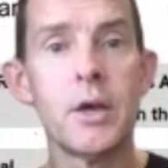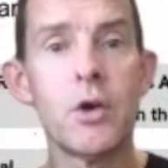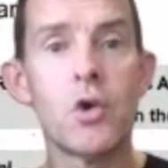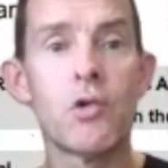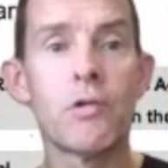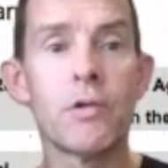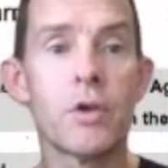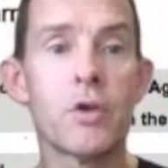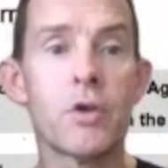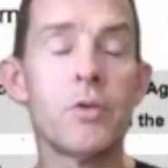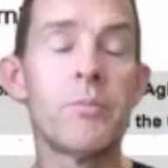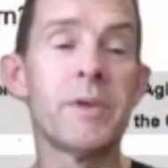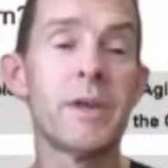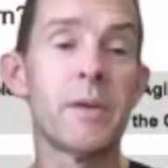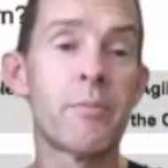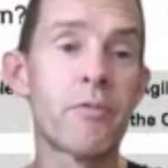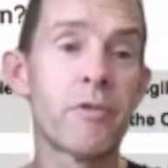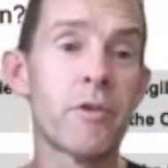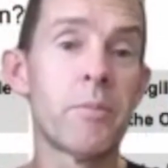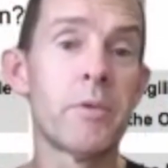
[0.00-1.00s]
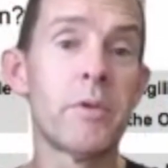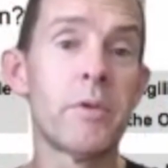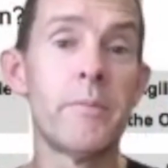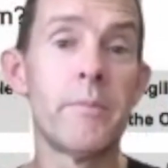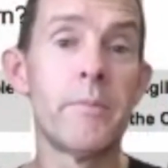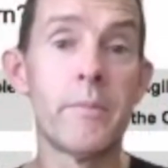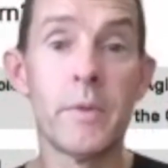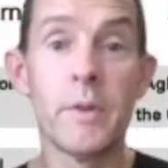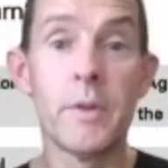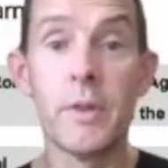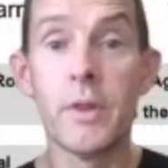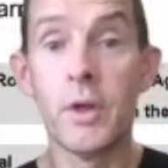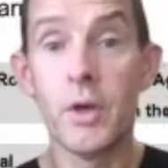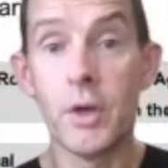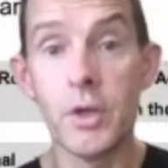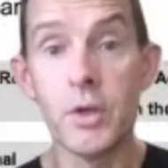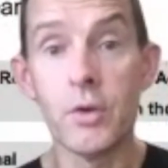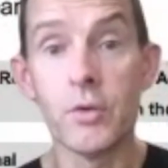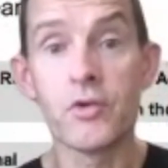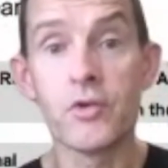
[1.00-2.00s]
or it could be a problem
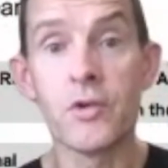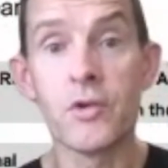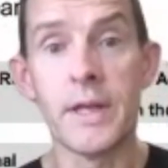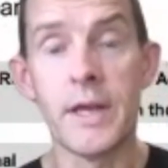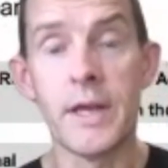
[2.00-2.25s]
that you're trying